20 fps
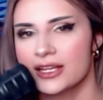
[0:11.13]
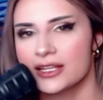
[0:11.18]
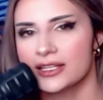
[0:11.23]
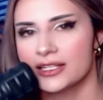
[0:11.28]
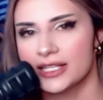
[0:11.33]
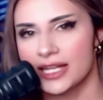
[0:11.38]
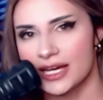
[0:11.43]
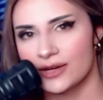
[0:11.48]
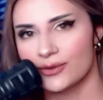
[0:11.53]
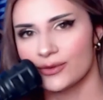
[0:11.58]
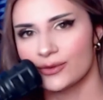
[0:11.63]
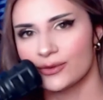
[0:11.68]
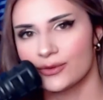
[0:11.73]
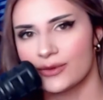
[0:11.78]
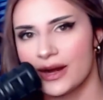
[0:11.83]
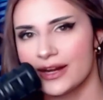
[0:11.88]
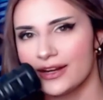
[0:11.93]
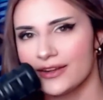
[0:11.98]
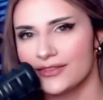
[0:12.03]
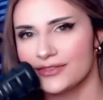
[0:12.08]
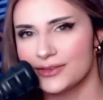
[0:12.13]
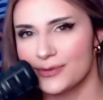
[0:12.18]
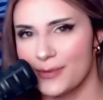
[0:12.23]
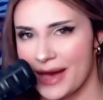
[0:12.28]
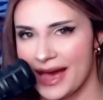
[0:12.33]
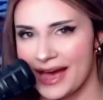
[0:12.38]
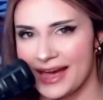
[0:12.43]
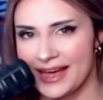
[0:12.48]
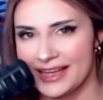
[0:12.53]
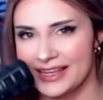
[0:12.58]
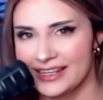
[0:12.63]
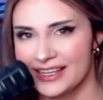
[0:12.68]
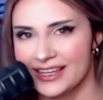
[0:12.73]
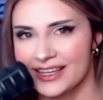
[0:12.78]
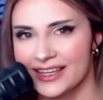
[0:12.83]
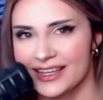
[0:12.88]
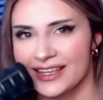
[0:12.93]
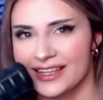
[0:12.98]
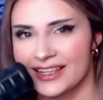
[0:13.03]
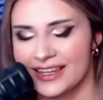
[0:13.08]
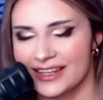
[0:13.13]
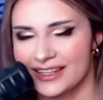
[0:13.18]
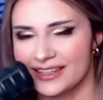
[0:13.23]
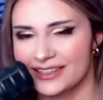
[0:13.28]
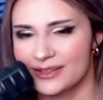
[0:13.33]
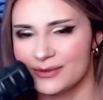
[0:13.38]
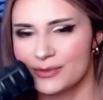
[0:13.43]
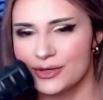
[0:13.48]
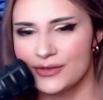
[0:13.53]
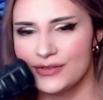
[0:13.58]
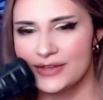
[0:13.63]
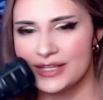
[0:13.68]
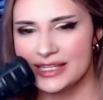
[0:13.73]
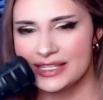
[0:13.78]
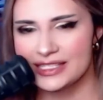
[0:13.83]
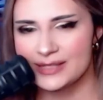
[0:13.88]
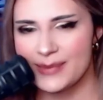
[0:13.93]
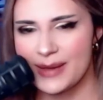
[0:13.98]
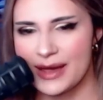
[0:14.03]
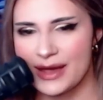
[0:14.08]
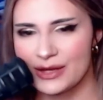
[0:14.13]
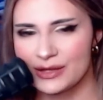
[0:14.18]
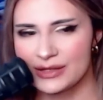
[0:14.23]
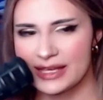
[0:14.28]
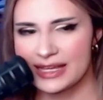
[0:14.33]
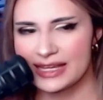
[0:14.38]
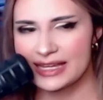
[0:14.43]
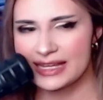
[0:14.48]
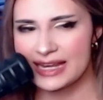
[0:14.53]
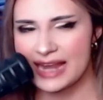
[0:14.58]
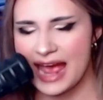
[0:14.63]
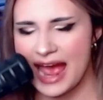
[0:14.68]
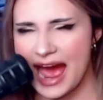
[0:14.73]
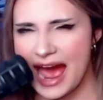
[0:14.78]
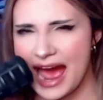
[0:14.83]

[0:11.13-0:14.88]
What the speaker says: Now, right off the bat, the movie is about like an